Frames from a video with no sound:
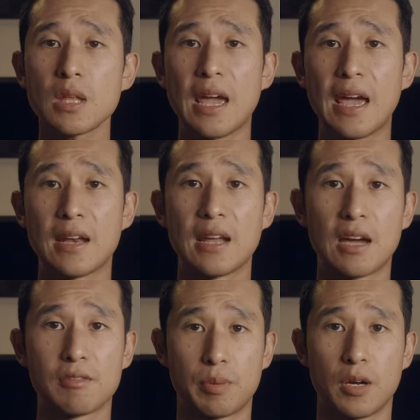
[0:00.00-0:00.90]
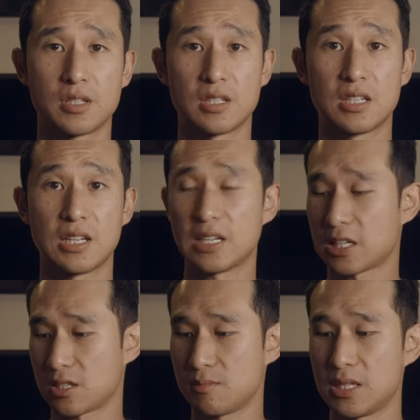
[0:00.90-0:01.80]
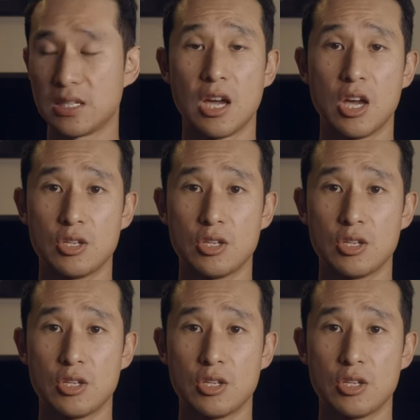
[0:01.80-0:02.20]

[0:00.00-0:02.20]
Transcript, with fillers: and have a person sitting next to me